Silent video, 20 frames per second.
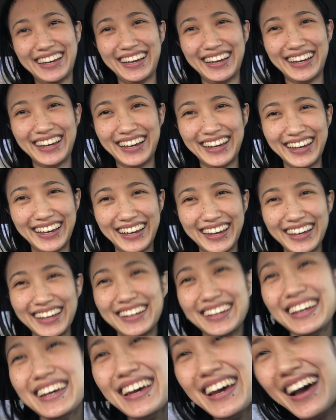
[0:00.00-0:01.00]

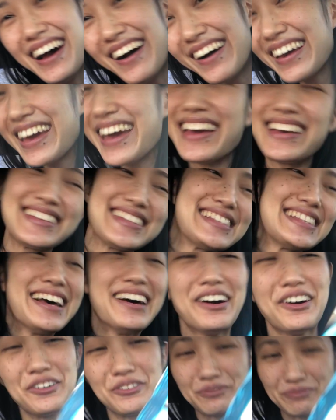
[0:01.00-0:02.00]
okay,
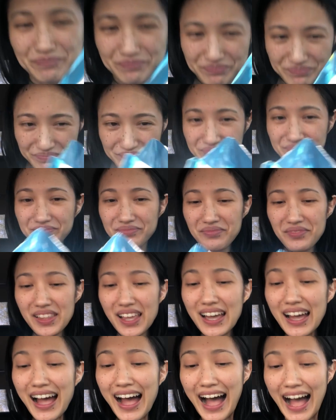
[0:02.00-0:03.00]
so
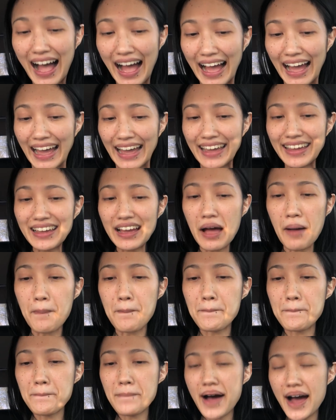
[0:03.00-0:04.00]
I
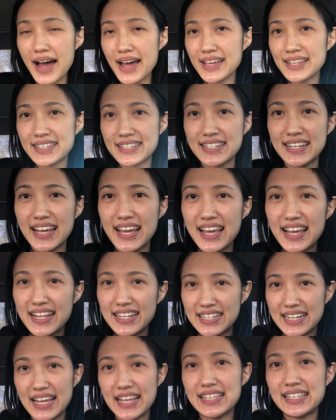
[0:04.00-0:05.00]
must
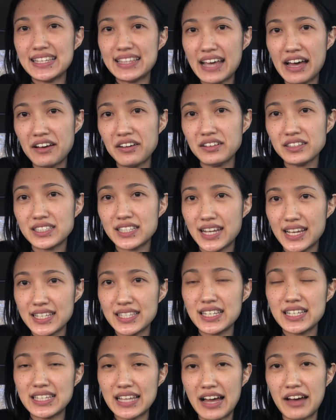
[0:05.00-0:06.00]
test this out,
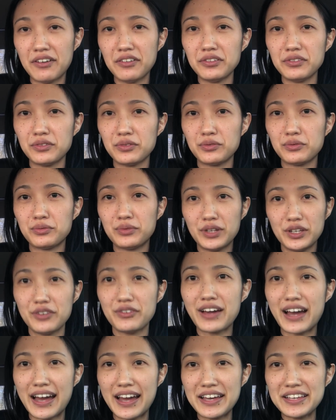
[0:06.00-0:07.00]
test this out with
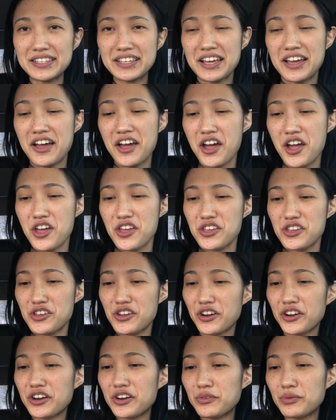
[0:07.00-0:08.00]
you guys.
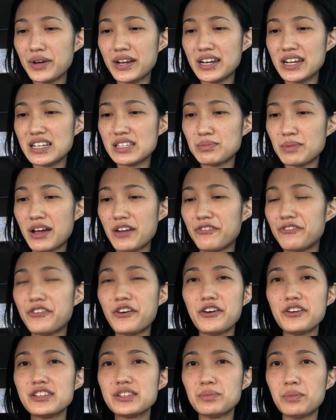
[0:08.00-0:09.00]
You're gonna witness my
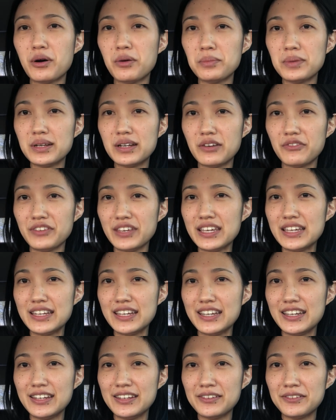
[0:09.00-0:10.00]
first moment of
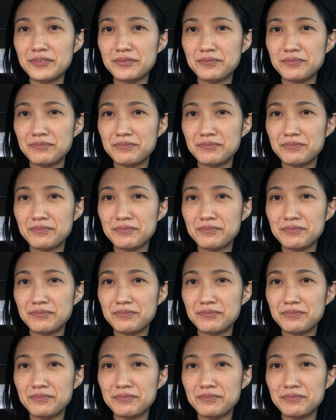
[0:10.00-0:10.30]
eating